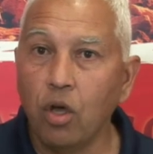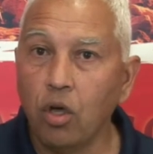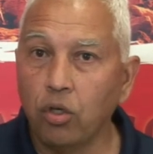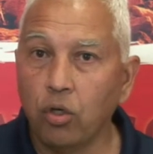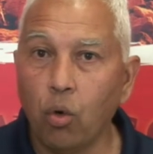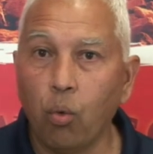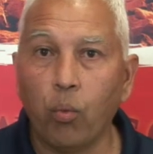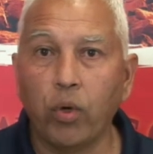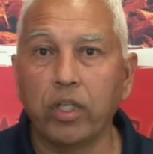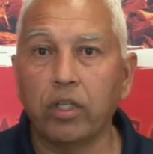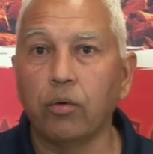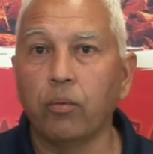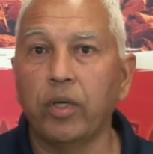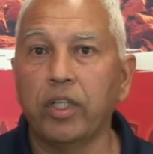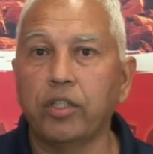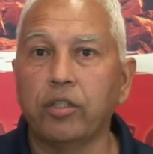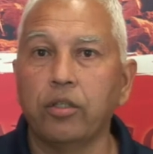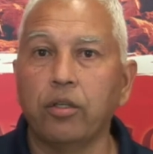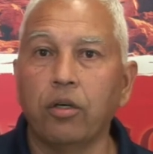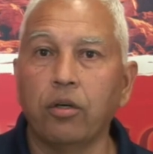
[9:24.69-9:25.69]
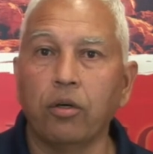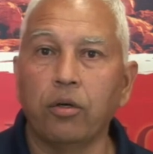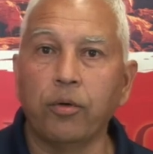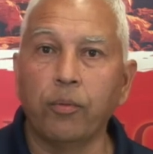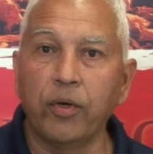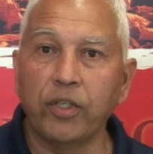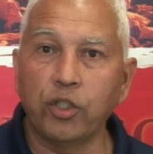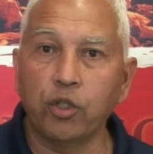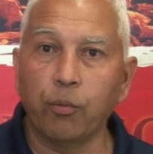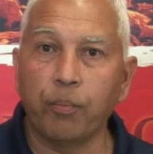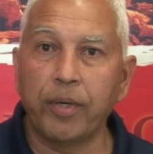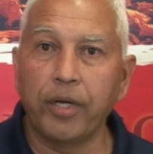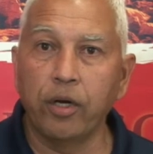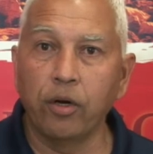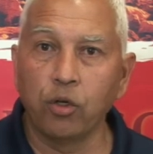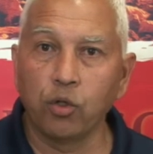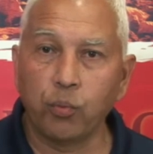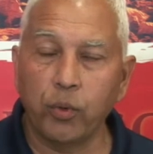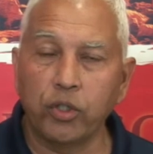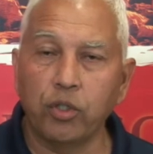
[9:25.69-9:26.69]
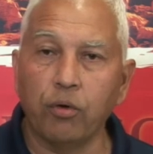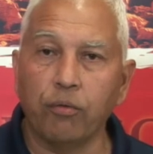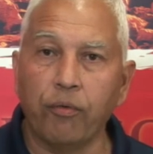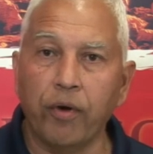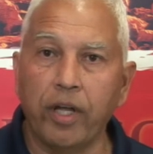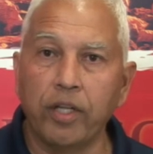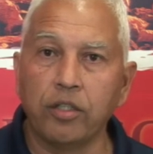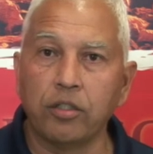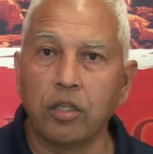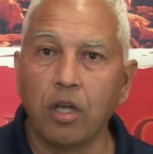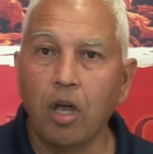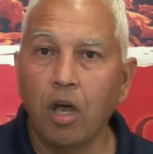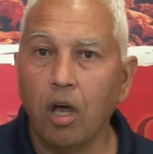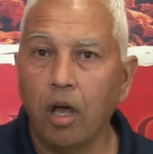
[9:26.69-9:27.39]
with your peers, with your friends,